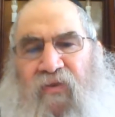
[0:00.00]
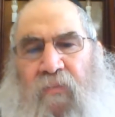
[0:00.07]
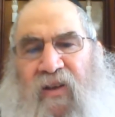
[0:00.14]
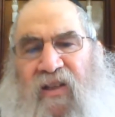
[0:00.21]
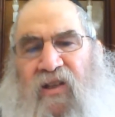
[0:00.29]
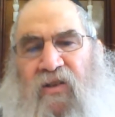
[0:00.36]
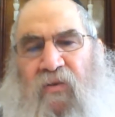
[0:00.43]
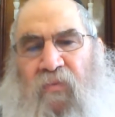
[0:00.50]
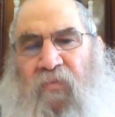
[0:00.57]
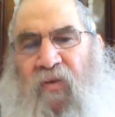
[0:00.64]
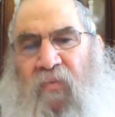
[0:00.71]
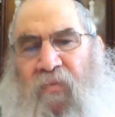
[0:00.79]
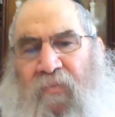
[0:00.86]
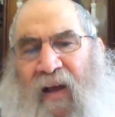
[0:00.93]
from this
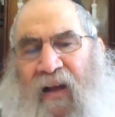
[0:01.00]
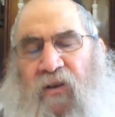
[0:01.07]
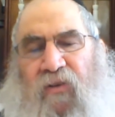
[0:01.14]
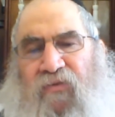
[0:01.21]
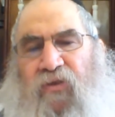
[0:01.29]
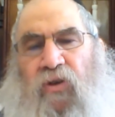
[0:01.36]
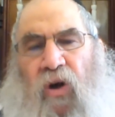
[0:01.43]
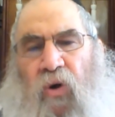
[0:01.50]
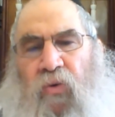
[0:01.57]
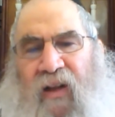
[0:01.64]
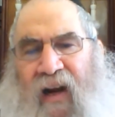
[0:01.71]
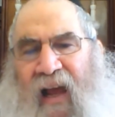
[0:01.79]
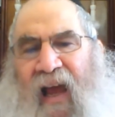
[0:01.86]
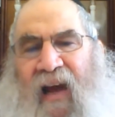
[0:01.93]
amount of dough
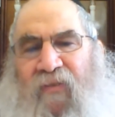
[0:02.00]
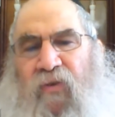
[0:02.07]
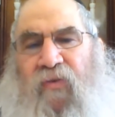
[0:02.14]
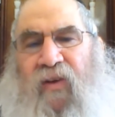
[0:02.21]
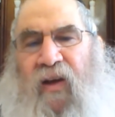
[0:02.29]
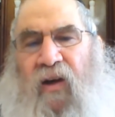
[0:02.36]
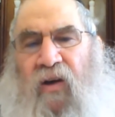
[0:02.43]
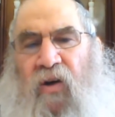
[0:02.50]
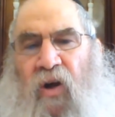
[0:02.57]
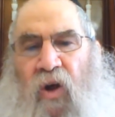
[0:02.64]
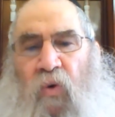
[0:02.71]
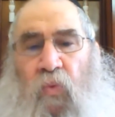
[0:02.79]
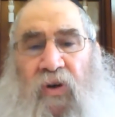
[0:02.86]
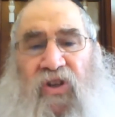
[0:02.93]
that I have over here,
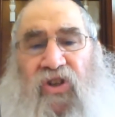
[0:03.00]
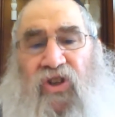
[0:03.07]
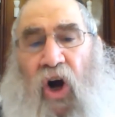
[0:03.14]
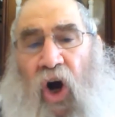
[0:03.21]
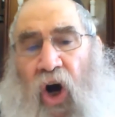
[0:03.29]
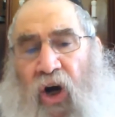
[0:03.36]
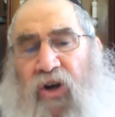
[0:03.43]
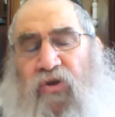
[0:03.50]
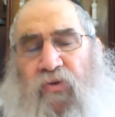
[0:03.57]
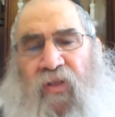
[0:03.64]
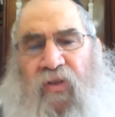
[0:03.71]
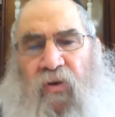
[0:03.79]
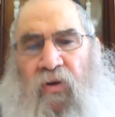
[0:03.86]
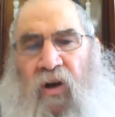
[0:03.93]
which is
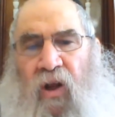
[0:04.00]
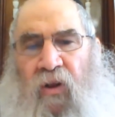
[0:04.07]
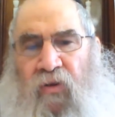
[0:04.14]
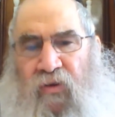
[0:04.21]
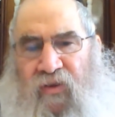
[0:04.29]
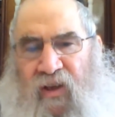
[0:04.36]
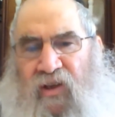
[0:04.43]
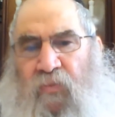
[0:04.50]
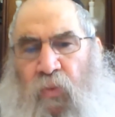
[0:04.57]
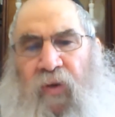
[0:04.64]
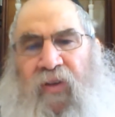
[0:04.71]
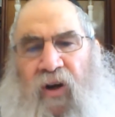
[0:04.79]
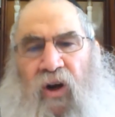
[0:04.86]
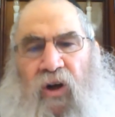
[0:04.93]
1/100, or there's
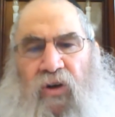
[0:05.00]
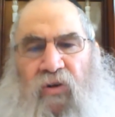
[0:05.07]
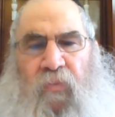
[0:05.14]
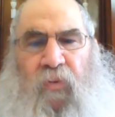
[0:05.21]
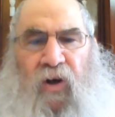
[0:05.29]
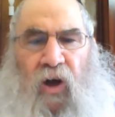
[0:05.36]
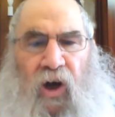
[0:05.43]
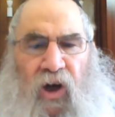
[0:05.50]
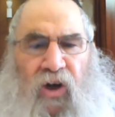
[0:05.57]
more than 1/100, but